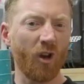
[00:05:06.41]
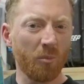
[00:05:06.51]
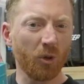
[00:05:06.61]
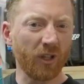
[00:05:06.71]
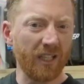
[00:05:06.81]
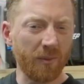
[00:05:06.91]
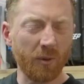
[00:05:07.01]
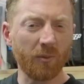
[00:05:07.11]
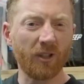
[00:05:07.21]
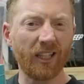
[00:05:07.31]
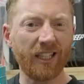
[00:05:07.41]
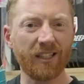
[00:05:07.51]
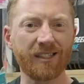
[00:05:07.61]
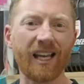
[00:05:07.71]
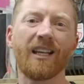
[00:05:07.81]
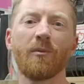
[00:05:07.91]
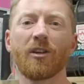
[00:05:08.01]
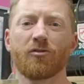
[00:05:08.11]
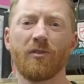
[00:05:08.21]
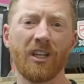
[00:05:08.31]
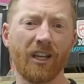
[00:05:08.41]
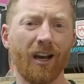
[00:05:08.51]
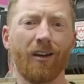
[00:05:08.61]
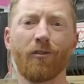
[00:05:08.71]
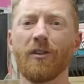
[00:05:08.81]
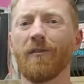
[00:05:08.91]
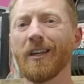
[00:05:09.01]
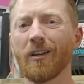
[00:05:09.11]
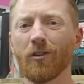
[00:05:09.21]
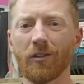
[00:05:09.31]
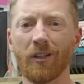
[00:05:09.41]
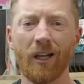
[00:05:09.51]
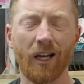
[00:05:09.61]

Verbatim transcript: but keeping them clean and tidy whilst they're in your car or your vehicle,